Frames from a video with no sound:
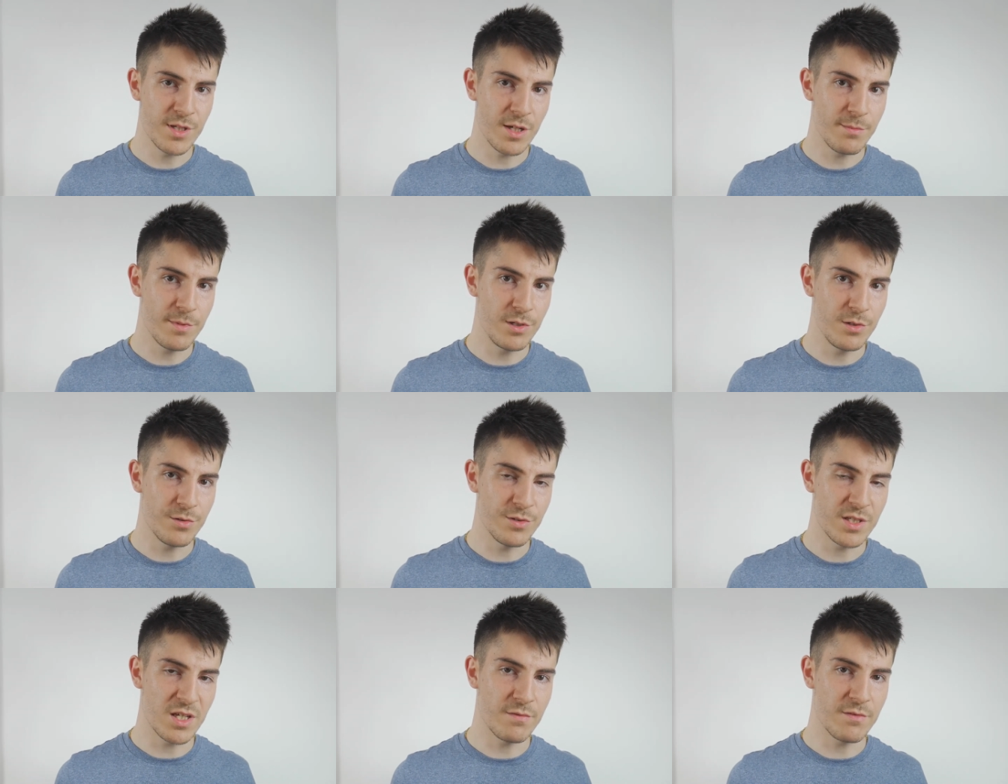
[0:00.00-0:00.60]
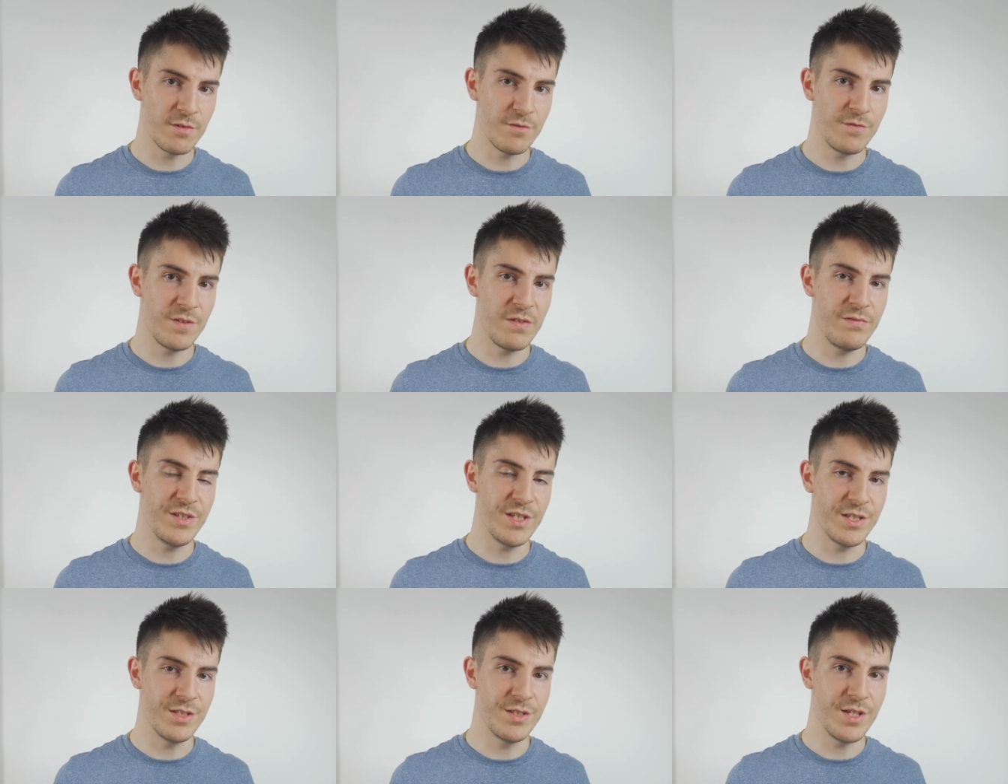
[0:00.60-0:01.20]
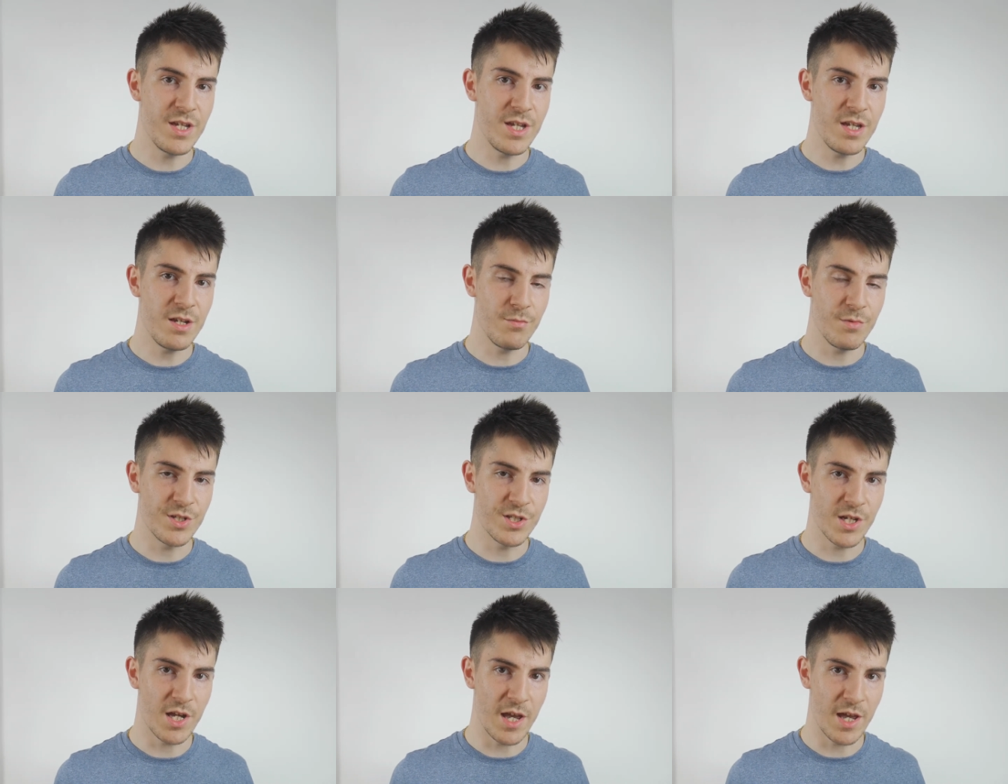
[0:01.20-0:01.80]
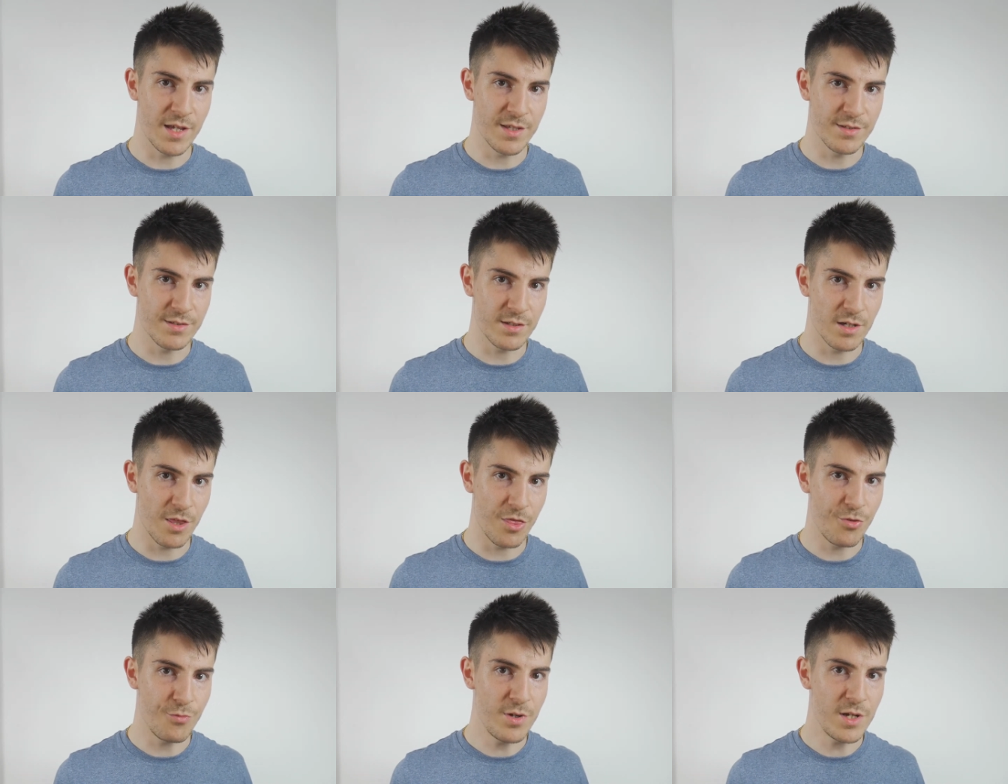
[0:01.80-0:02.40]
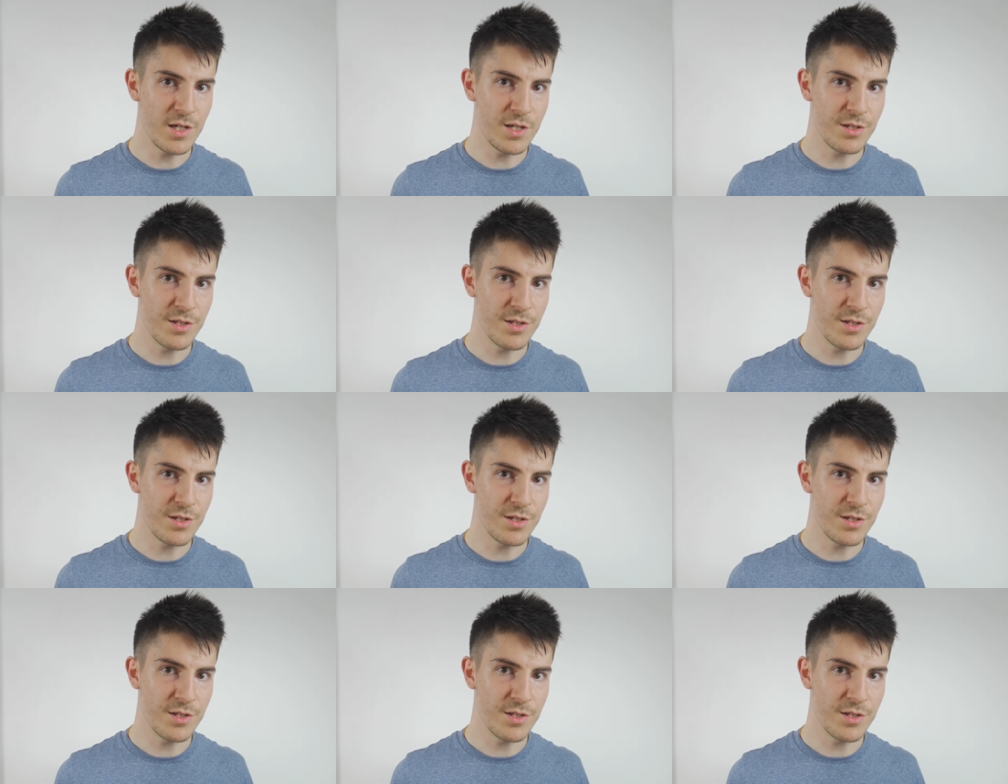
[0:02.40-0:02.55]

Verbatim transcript: W seven fifty D, which has a three